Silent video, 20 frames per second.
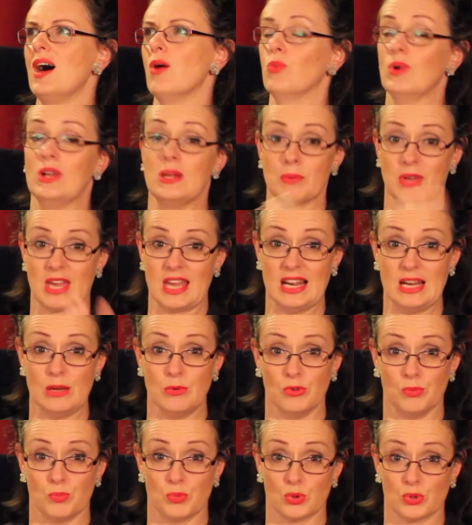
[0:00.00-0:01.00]
William Keighley
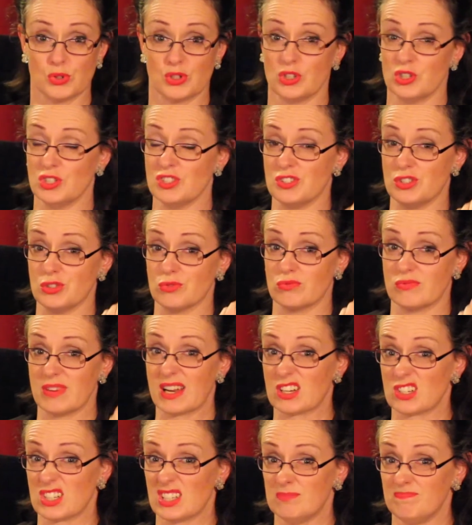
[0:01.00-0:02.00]
was brought on as
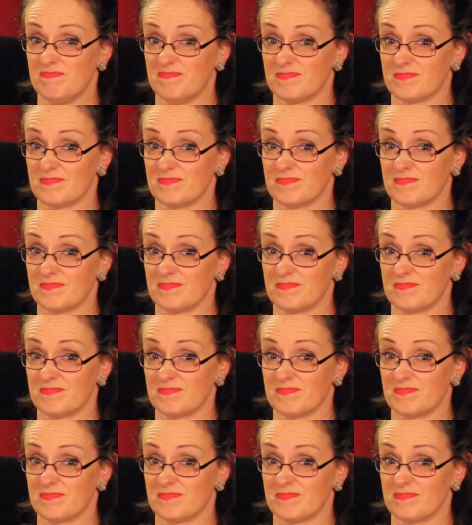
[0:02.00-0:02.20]
director.